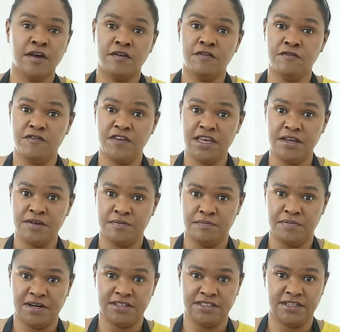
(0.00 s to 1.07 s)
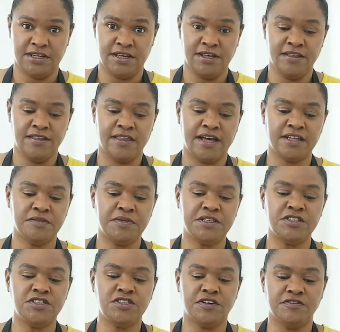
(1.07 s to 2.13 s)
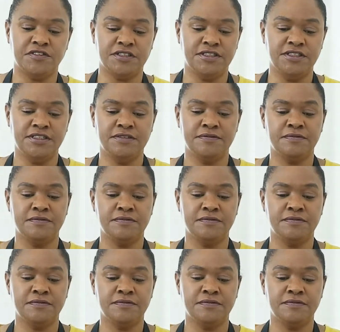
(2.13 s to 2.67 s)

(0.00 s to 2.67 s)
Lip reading: vegan butter that's been softened,